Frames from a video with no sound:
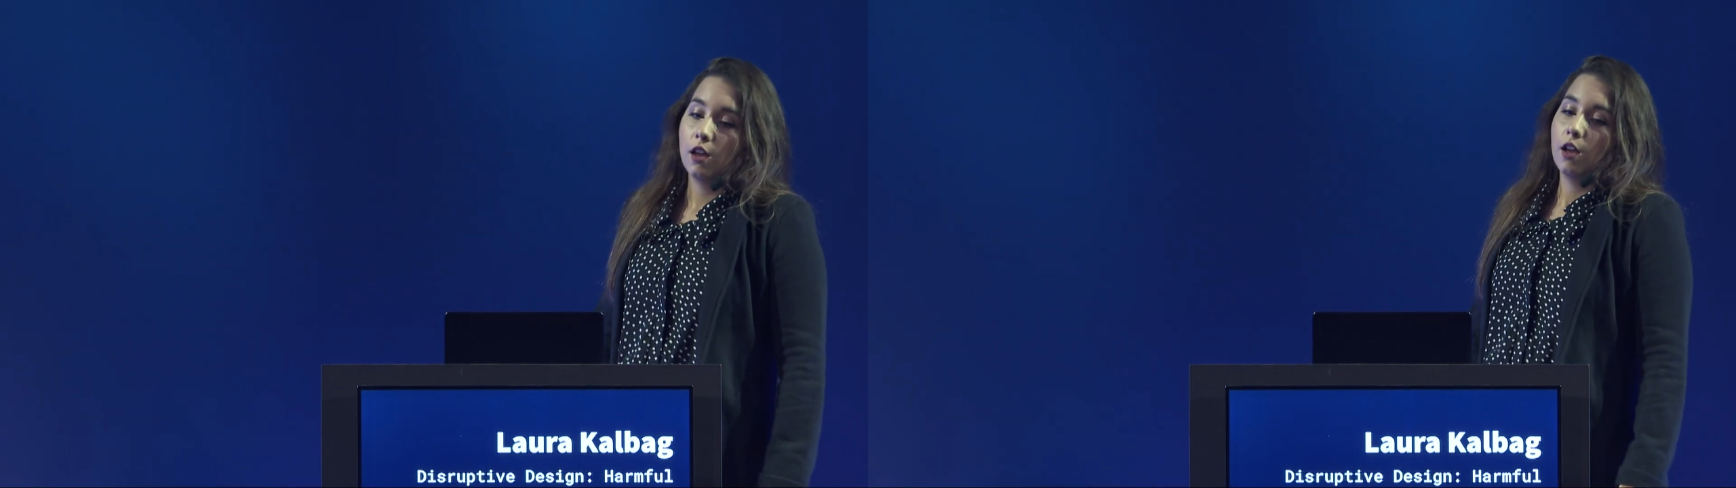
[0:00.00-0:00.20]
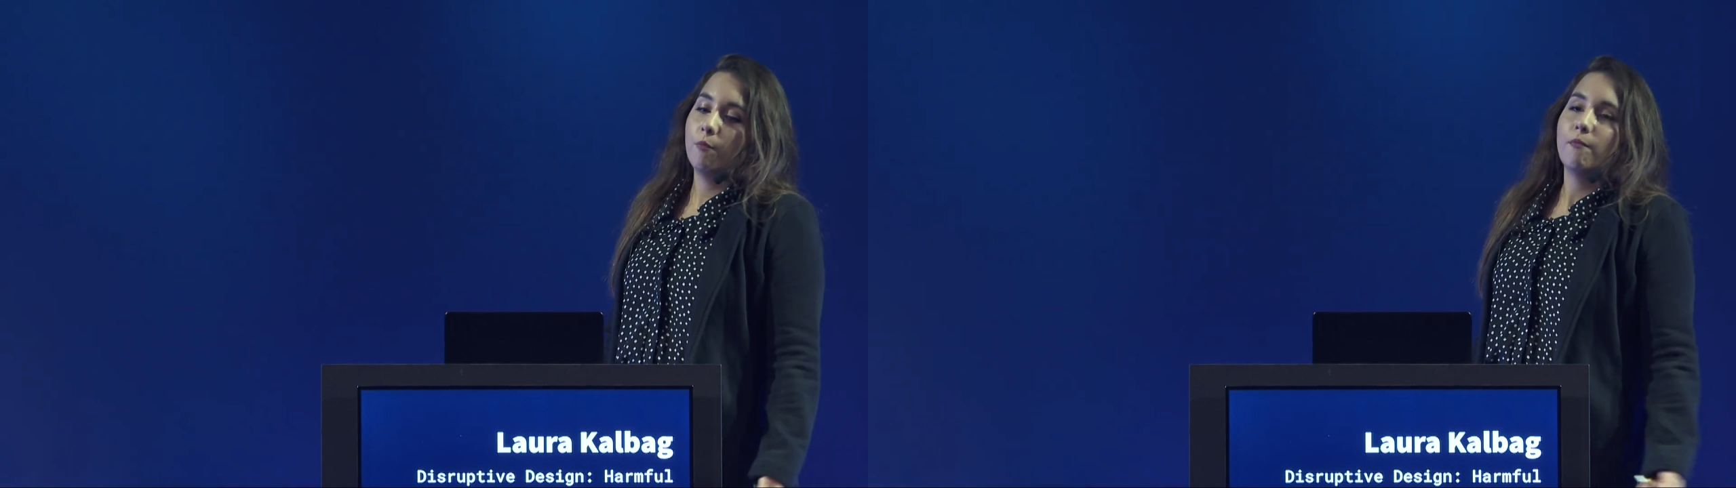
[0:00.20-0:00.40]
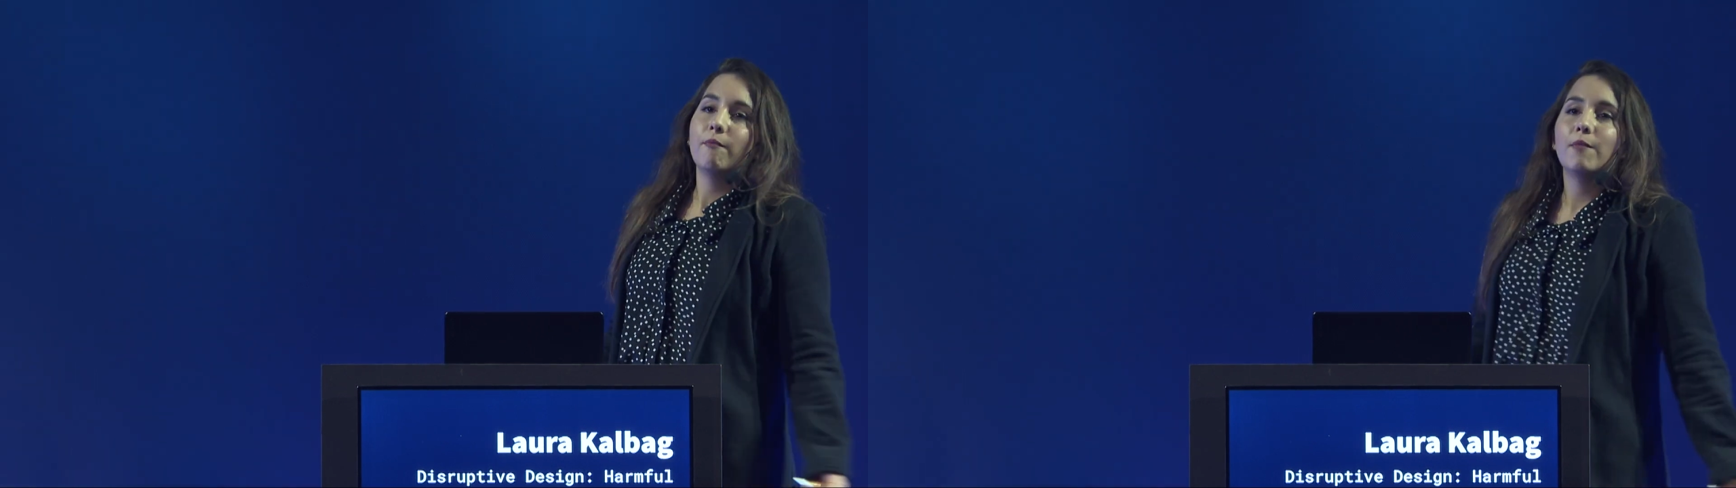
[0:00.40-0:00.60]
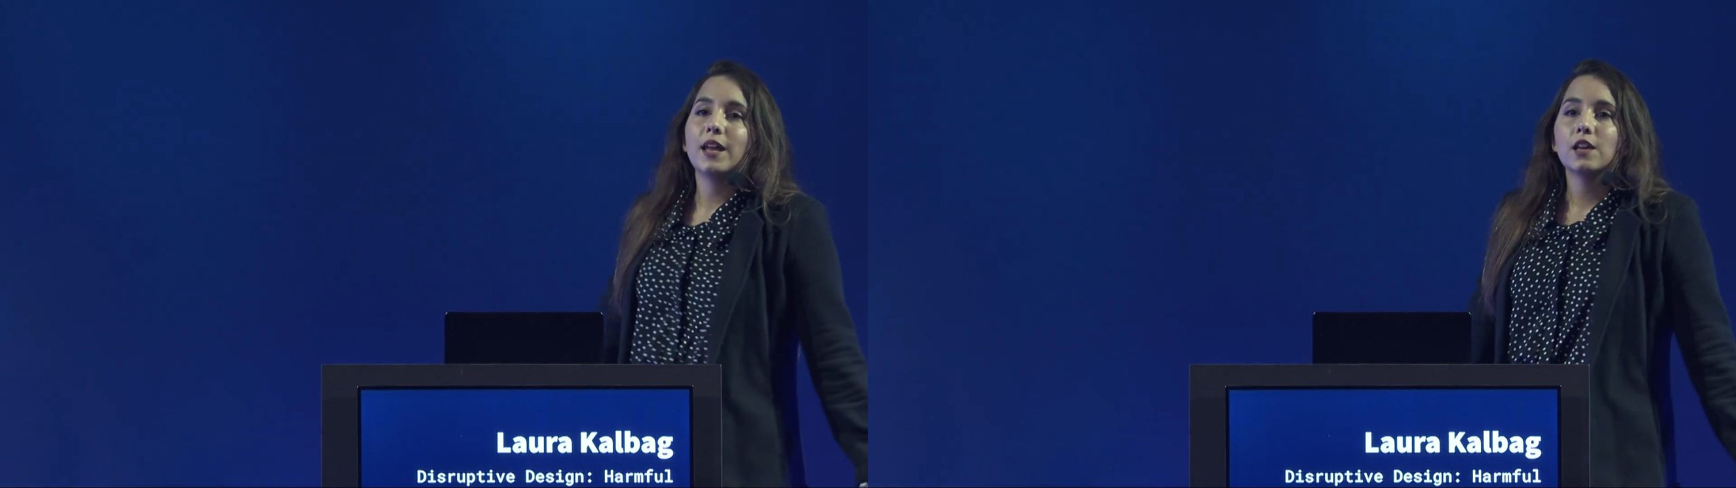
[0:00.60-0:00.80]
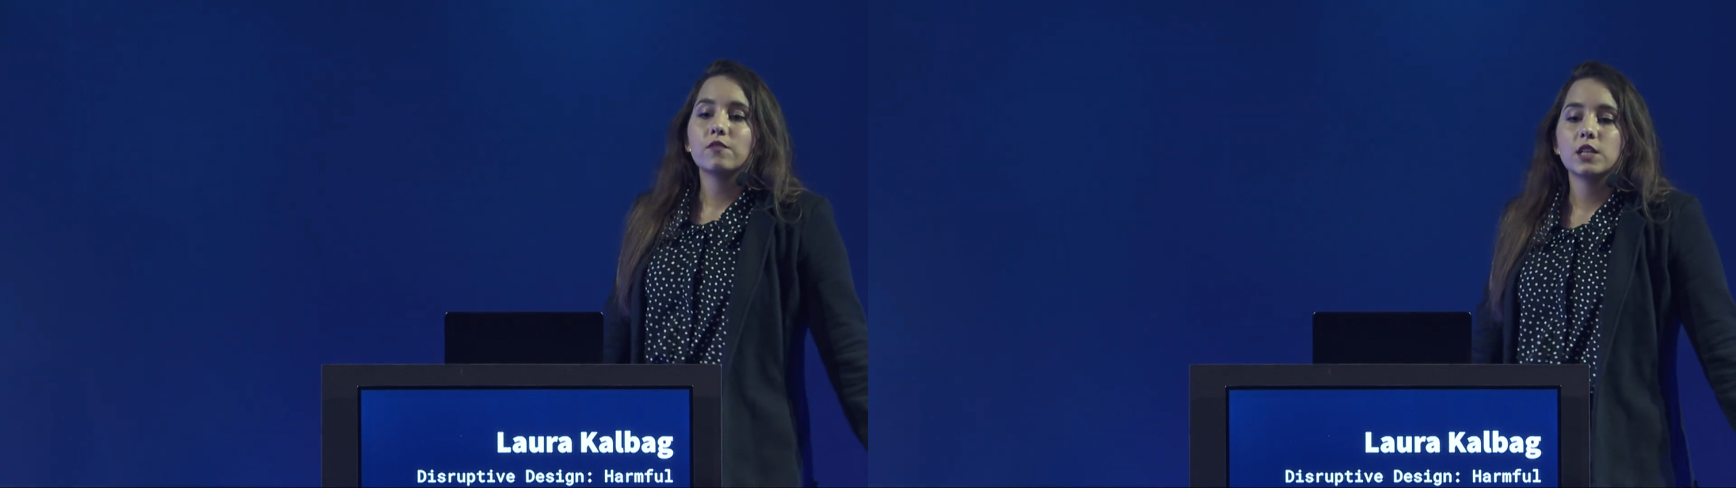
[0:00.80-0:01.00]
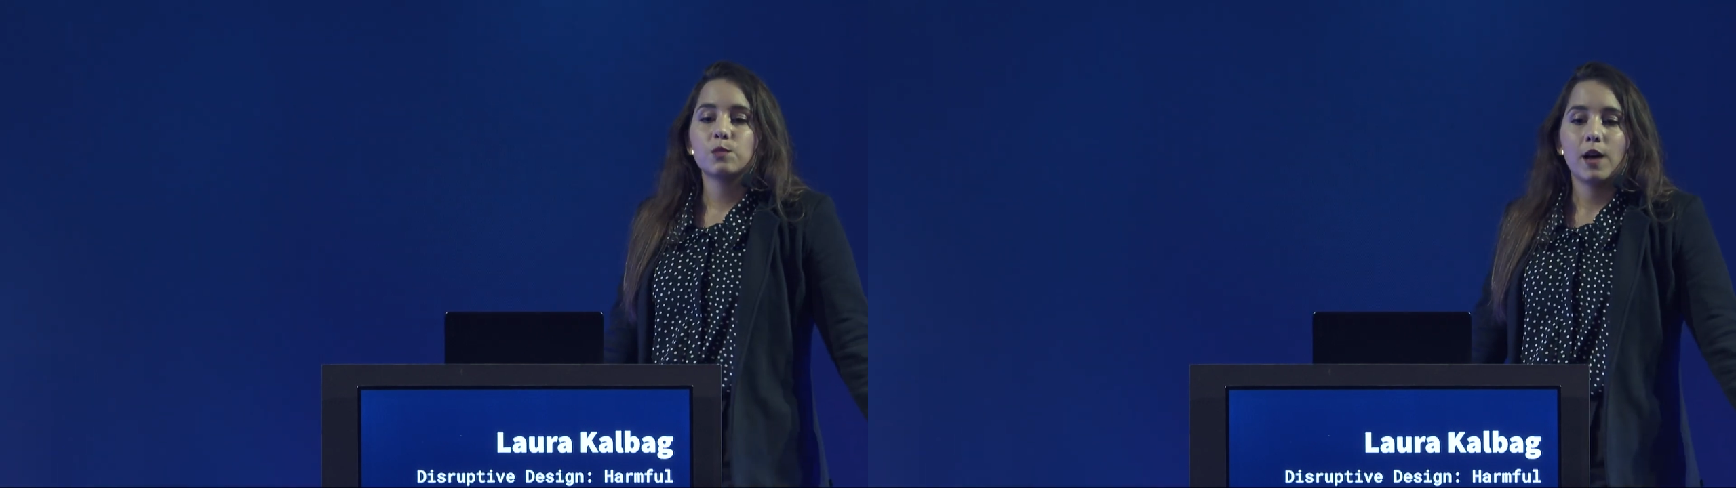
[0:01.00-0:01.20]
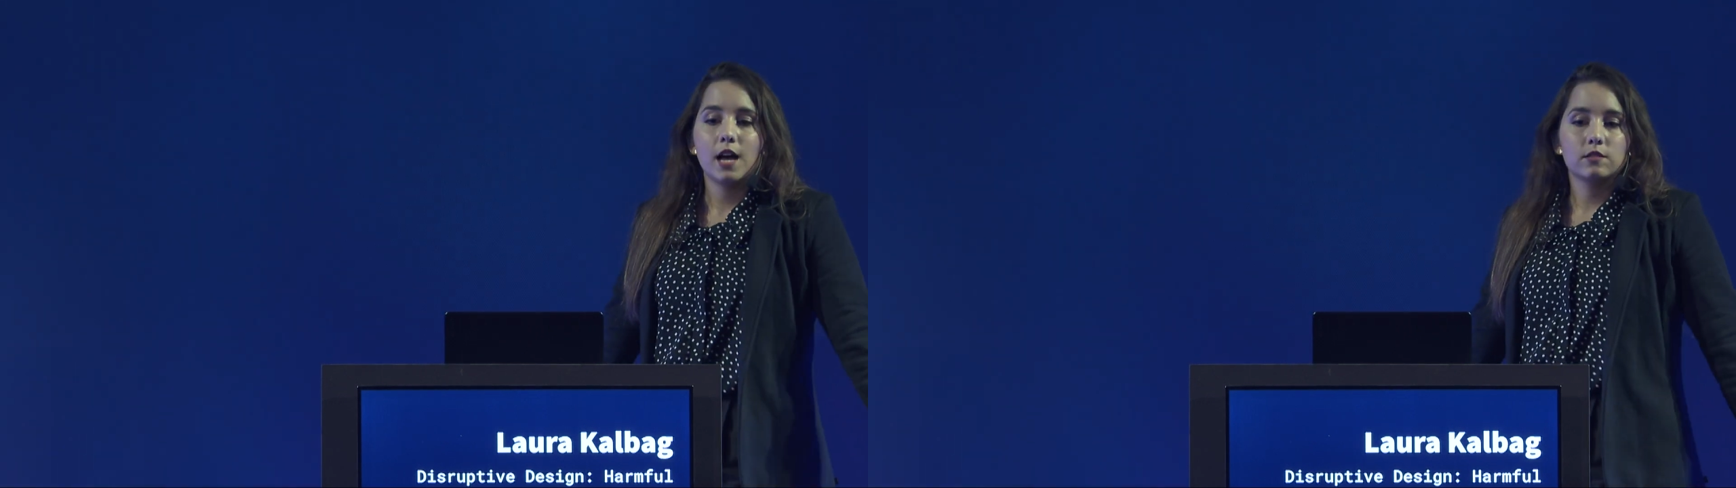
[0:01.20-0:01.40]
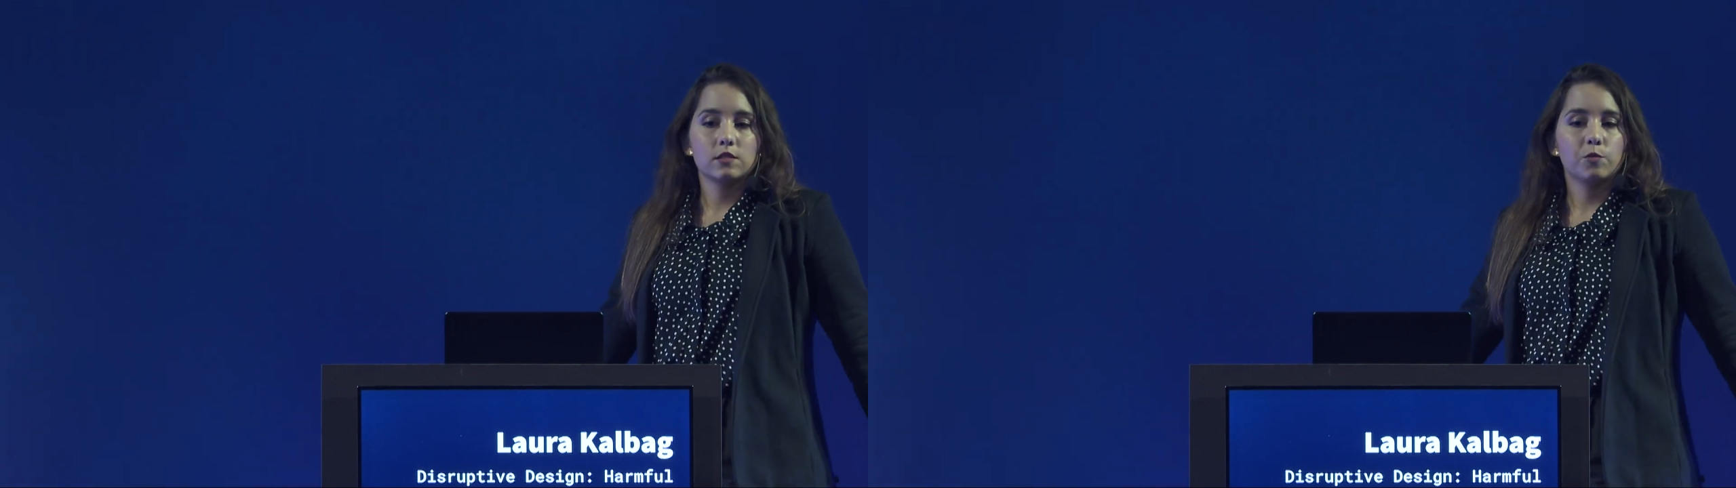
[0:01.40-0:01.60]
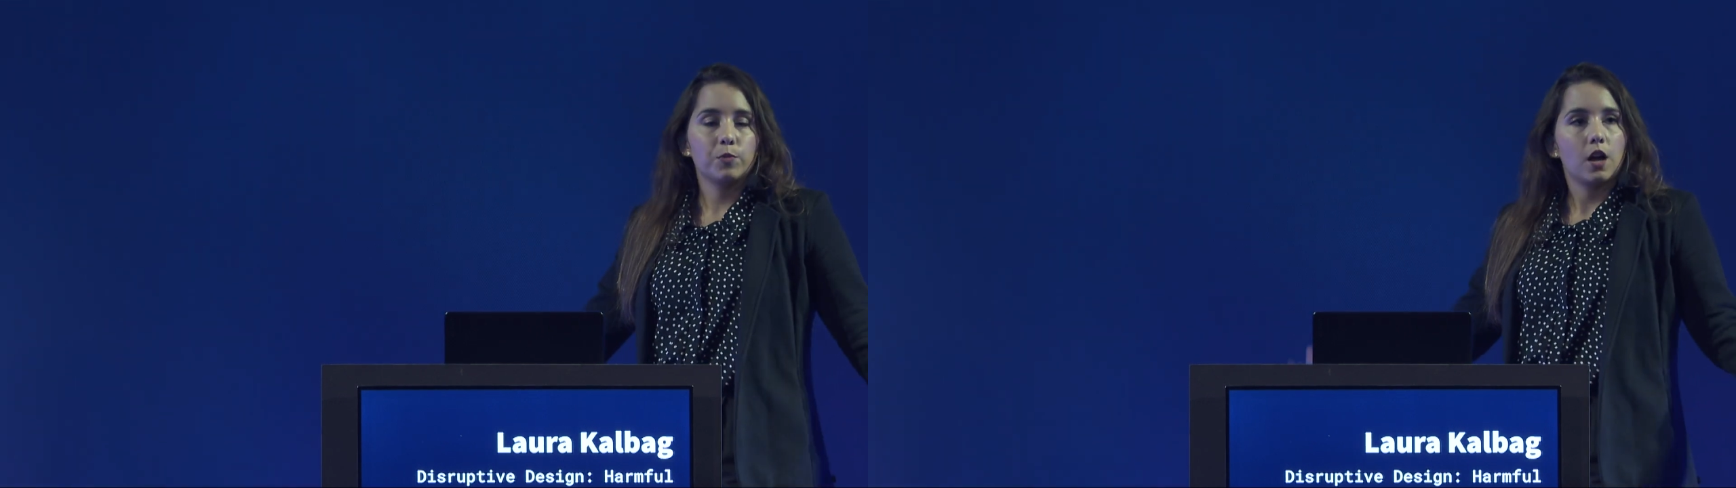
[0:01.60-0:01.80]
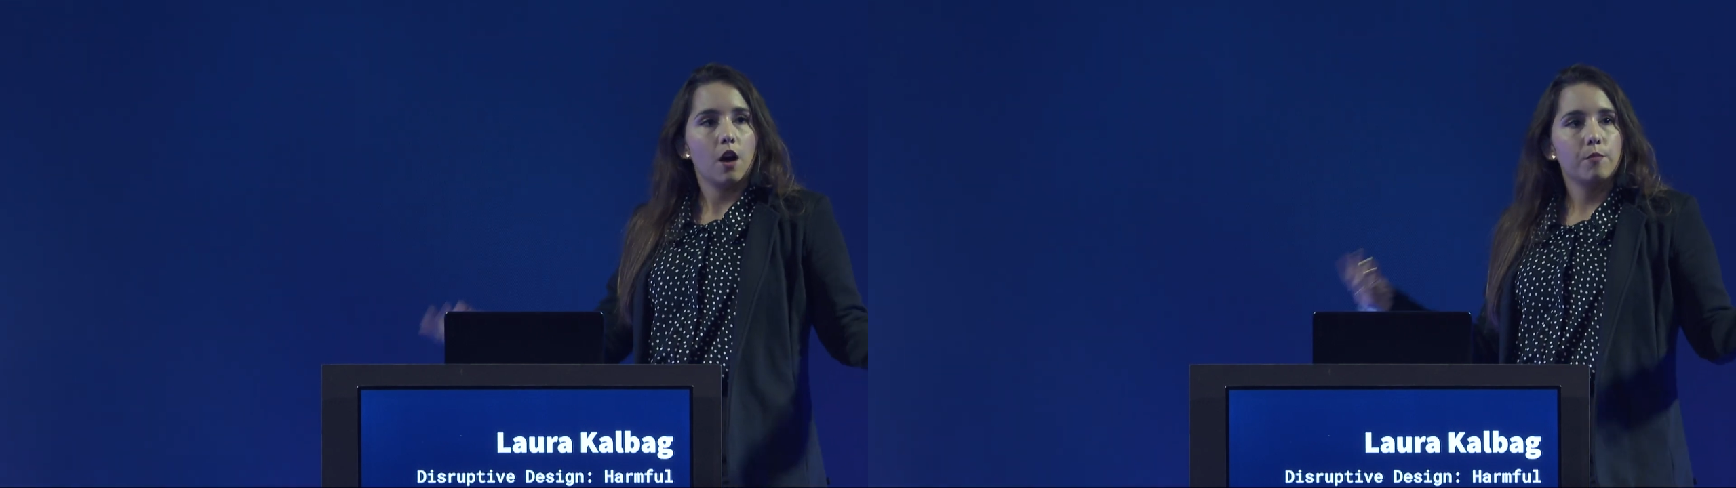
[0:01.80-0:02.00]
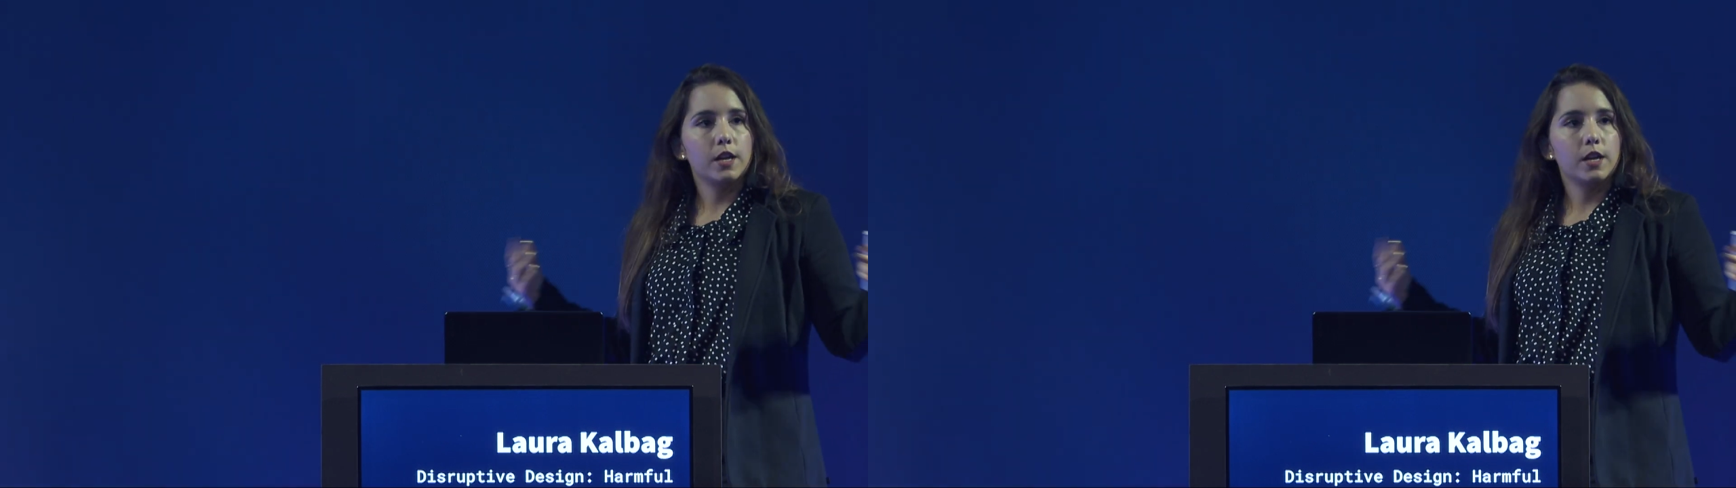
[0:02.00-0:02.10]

And many of these patterns have become